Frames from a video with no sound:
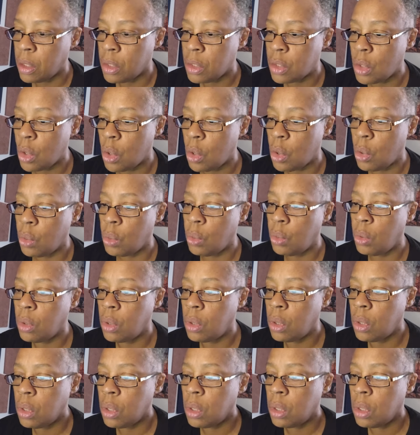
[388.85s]
So
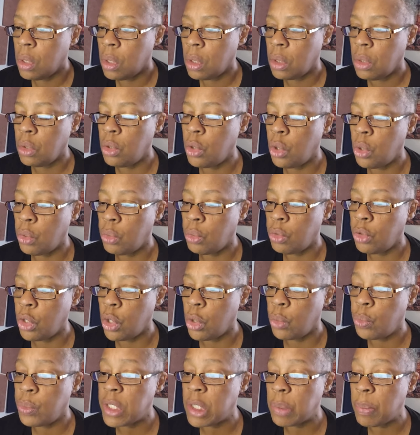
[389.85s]

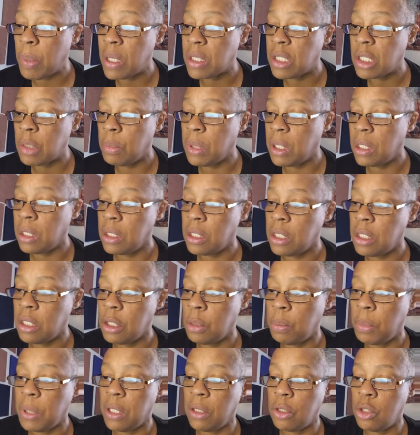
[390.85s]
your responsibility
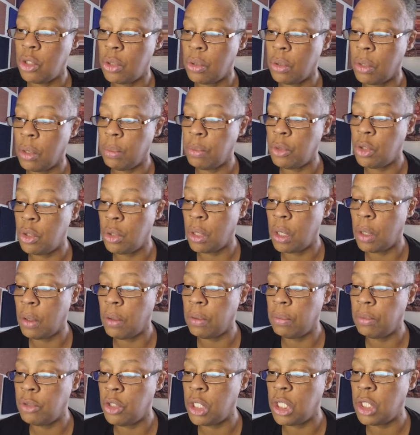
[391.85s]
to be a
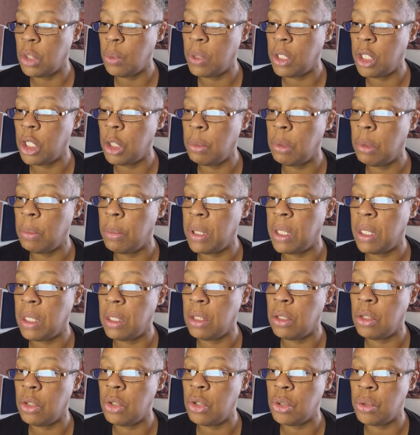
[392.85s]
genuine human being
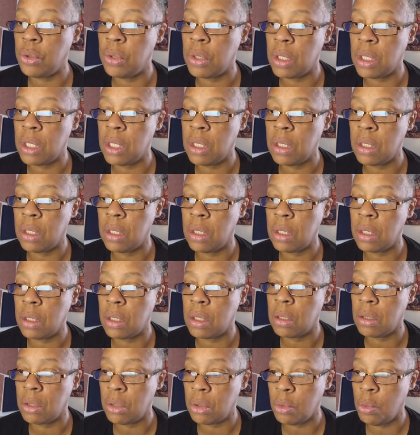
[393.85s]
in a true sense
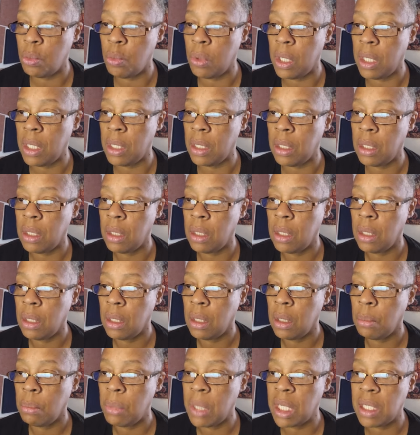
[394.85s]
is to what?
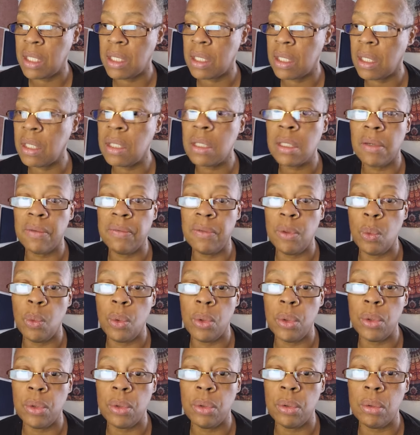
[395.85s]
Make sense of the
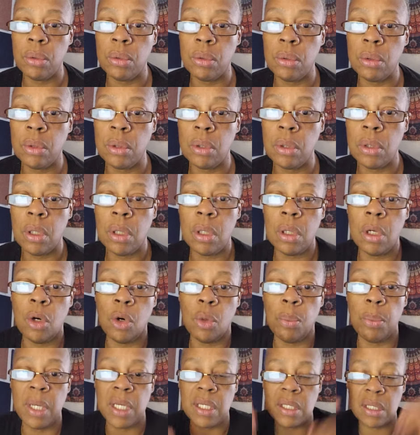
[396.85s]
world
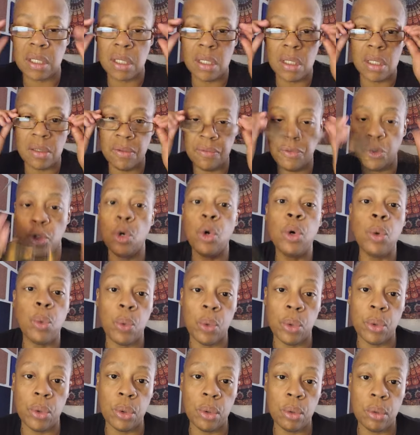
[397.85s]
or make sense of your
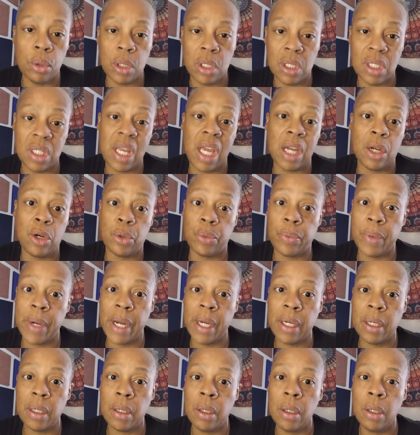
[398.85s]
world. Is that
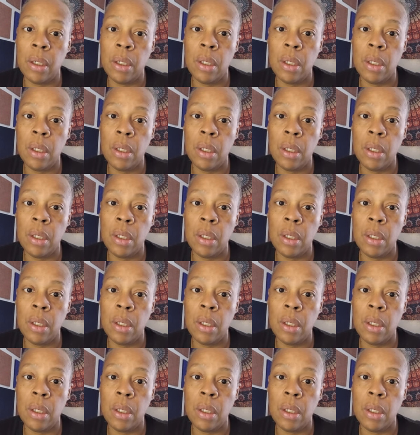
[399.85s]
correct?